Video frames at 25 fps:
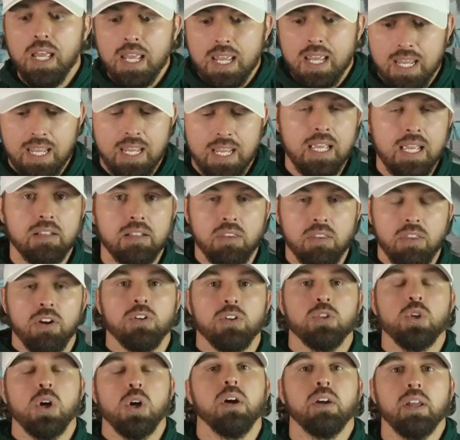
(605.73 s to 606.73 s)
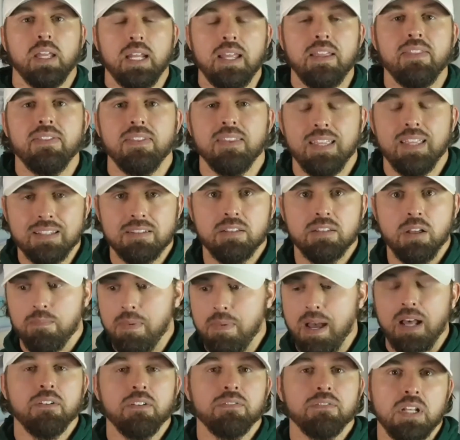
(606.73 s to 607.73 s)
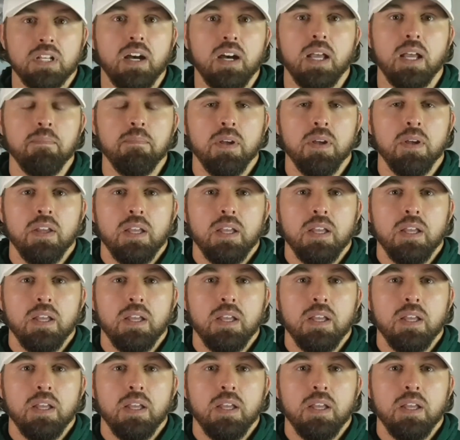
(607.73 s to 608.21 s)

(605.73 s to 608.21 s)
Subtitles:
hit their target in this amount of time.